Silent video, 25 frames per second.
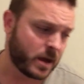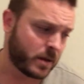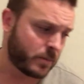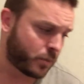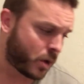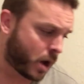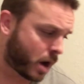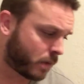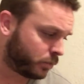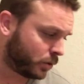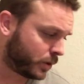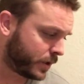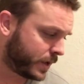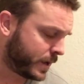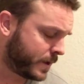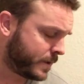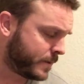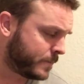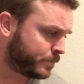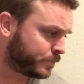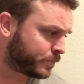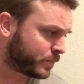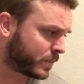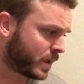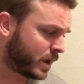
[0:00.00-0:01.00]
Probably.
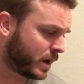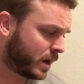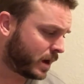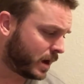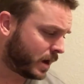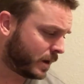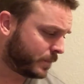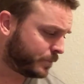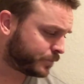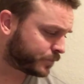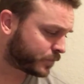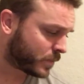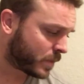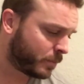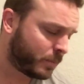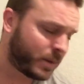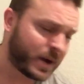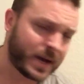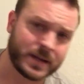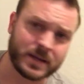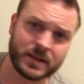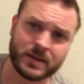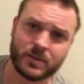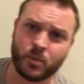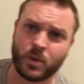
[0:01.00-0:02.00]

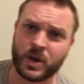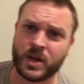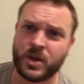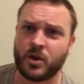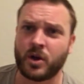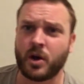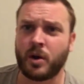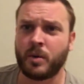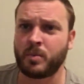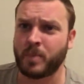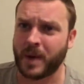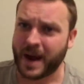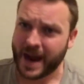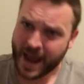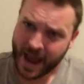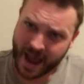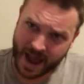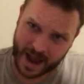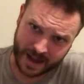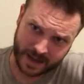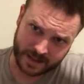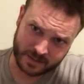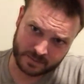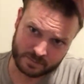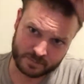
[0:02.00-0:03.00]
But when you go buy a
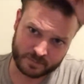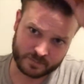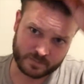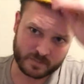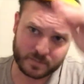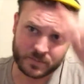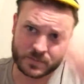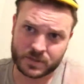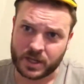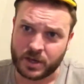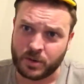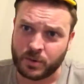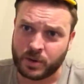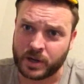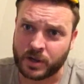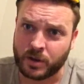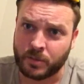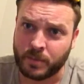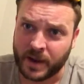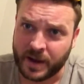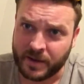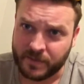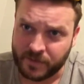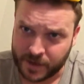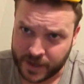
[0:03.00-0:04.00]
hat, say you want to go
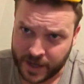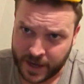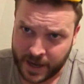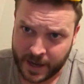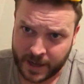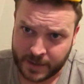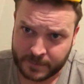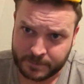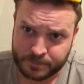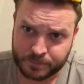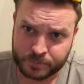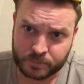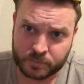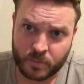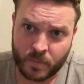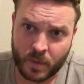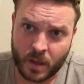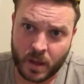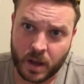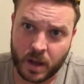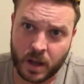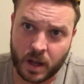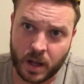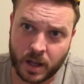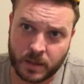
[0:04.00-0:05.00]
buy a funny hat,
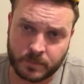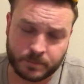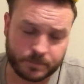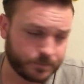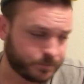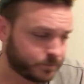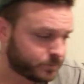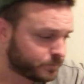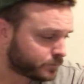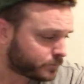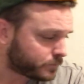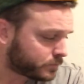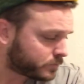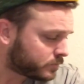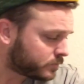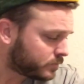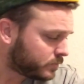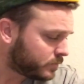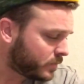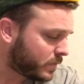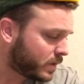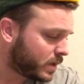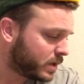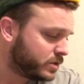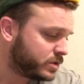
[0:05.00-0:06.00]
because
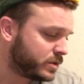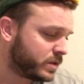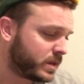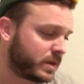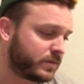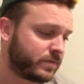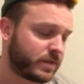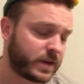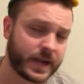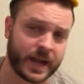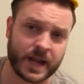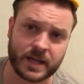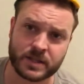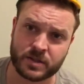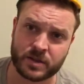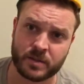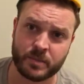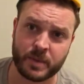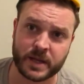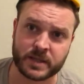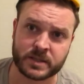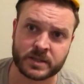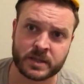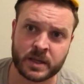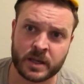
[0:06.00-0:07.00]
you think funny hats are the
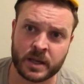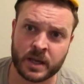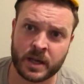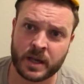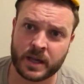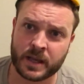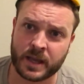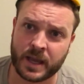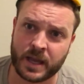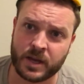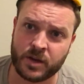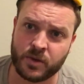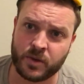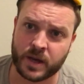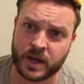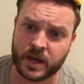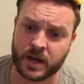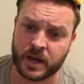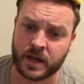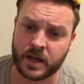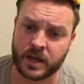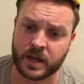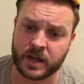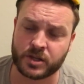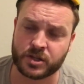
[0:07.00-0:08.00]
best, can you get
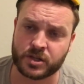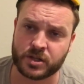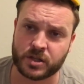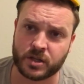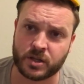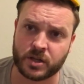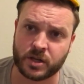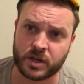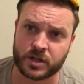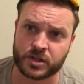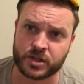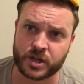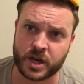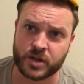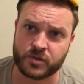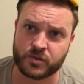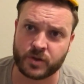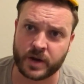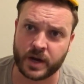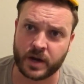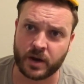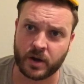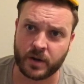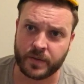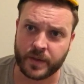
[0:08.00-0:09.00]
a good exchange
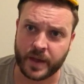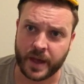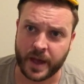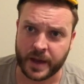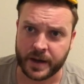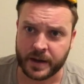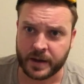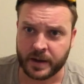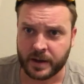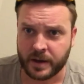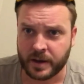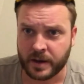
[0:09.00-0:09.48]
rate on that?